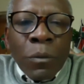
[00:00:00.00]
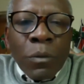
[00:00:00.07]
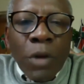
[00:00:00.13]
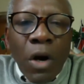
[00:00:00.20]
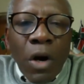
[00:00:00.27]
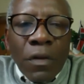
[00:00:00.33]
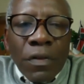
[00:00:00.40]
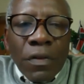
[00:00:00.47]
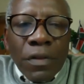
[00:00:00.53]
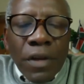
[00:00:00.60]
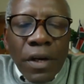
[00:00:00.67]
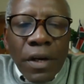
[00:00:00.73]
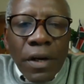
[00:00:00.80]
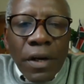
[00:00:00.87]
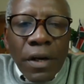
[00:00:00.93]
On
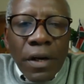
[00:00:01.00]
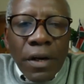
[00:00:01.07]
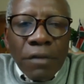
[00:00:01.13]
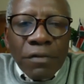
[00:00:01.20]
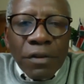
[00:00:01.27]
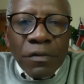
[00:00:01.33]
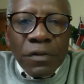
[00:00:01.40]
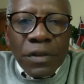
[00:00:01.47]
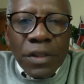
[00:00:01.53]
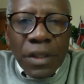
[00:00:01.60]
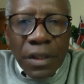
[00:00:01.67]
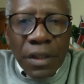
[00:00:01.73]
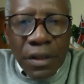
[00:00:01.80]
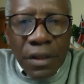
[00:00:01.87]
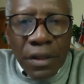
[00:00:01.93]
the
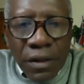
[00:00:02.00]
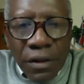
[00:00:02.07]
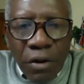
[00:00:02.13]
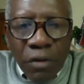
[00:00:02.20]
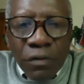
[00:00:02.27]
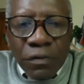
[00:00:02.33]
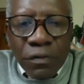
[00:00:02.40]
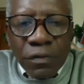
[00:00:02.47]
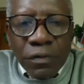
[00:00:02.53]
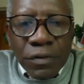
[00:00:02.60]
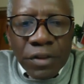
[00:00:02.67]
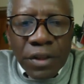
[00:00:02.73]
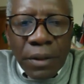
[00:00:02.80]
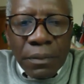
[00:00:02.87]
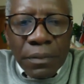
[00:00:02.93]
15th
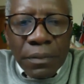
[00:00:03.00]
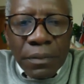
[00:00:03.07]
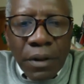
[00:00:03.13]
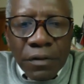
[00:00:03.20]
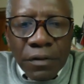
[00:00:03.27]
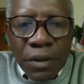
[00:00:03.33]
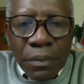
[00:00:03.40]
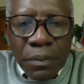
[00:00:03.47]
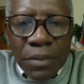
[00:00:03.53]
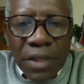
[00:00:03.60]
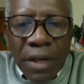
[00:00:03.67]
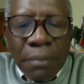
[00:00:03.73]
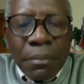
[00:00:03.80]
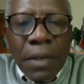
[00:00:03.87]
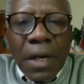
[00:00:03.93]
of
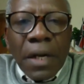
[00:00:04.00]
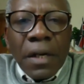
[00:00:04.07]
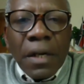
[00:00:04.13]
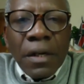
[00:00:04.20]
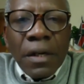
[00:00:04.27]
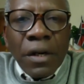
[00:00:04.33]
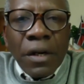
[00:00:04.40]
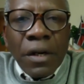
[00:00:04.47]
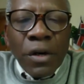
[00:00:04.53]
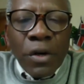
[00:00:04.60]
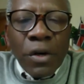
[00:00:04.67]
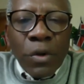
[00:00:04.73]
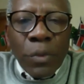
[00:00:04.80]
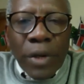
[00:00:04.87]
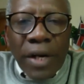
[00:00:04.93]
September,
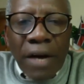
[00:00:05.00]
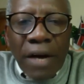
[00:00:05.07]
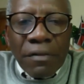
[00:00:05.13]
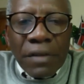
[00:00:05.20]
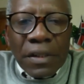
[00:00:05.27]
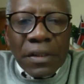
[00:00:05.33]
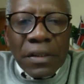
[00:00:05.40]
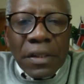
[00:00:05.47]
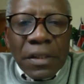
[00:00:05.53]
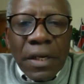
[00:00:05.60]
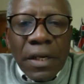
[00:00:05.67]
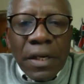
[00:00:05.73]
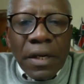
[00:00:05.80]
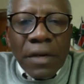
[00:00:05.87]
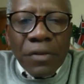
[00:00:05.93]
we covered
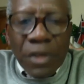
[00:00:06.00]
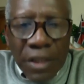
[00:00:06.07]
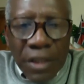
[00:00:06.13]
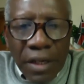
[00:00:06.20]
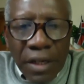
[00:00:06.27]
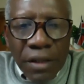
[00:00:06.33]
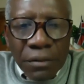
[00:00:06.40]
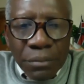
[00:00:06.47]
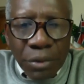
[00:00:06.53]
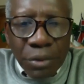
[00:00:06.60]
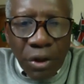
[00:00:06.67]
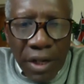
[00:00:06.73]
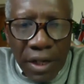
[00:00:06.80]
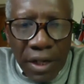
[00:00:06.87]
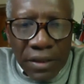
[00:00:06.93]
retailing
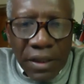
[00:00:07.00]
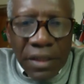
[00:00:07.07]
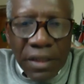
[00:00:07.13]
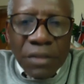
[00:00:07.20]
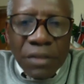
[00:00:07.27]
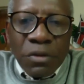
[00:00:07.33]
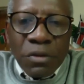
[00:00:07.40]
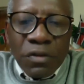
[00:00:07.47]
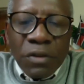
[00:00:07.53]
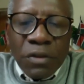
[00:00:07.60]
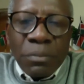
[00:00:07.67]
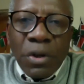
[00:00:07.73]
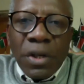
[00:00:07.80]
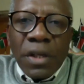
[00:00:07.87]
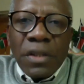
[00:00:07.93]
products, that is
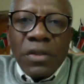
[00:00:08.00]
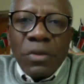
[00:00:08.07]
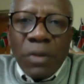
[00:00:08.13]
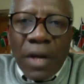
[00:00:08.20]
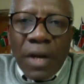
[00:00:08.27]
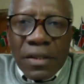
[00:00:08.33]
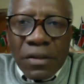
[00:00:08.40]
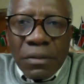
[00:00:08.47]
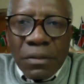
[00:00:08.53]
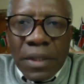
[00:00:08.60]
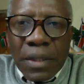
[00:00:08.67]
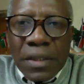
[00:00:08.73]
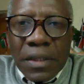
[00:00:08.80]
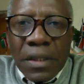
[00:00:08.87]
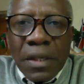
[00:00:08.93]
moving products to
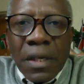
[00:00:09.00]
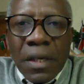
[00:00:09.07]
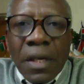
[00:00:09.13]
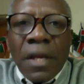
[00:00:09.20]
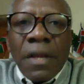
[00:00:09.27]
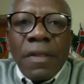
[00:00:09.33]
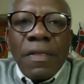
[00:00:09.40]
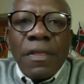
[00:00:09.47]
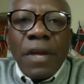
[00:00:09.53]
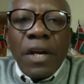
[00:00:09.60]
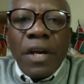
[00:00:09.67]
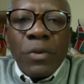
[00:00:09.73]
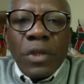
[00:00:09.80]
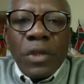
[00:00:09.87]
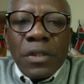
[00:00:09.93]
customers.
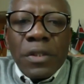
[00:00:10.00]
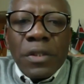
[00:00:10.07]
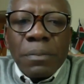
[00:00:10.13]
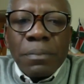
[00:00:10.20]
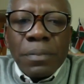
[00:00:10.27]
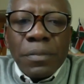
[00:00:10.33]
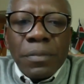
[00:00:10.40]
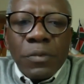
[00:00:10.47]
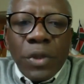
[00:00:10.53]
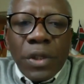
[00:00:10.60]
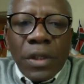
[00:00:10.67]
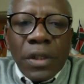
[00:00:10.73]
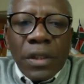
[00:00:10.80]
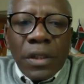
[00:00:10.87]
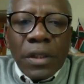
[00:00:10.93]
Then
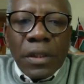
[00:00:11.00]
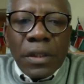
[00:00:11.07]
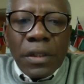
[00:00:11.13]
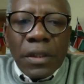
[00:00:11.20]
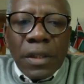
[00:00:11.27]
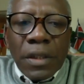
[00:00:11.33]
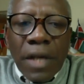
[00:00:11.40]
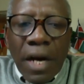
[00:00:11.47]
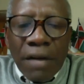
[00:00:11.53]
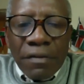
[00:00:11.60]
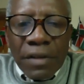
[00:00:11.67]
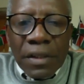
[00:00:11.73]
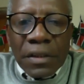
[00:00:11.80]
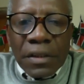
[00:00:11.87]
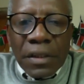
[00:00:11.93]
we
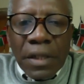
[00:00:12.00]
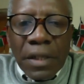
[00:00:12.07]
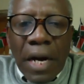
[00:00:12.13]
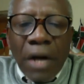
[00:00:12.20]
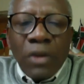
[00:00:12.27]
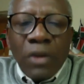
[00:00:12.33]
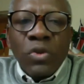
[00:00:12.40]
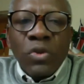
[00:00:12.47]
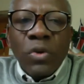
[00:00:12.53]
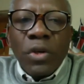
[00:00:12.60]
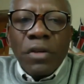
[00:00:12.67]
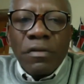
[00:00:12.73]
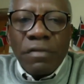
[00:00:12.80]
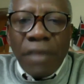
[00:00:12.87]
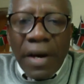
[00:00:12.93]
covered how to
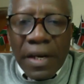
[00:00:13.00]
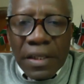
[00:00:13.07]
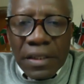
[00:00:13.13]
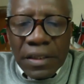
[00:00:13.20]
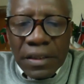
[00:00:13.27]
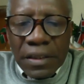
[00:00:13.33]
invite